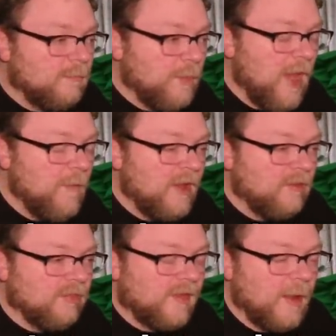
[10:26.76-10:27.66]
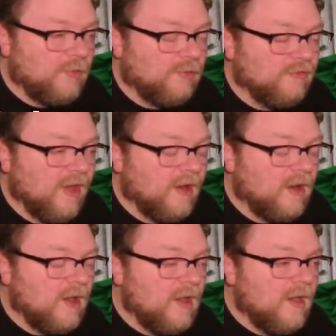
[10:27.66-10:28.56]
Batman is the caped
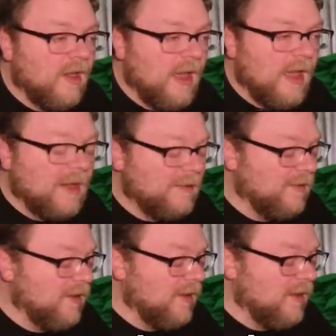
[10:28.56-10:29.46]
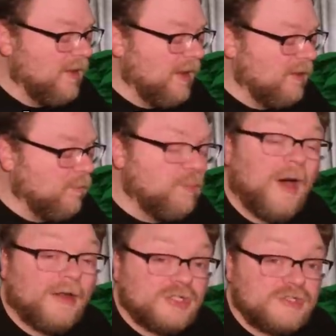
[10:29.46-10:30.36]
crusader. And
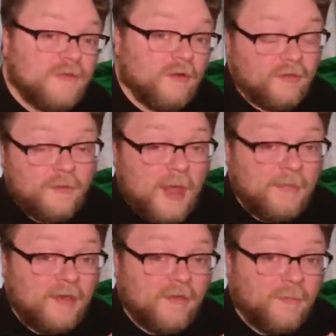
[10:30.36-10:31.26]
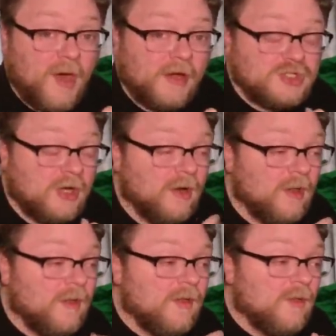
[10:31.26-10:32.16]
punish folks. I'm guessing Punisher.
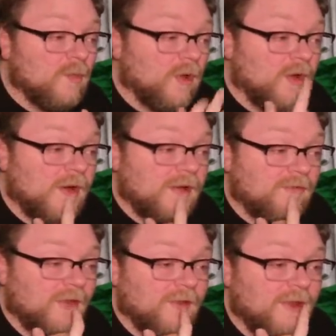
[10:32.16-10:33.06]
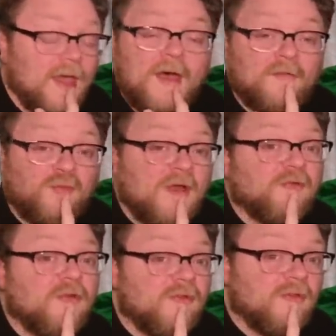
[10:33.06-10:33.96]
We're going to suddenly have
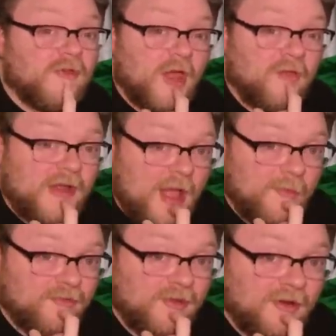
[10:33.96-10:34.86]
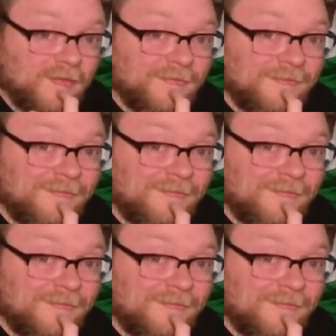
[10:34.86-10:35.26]
references to other comics here.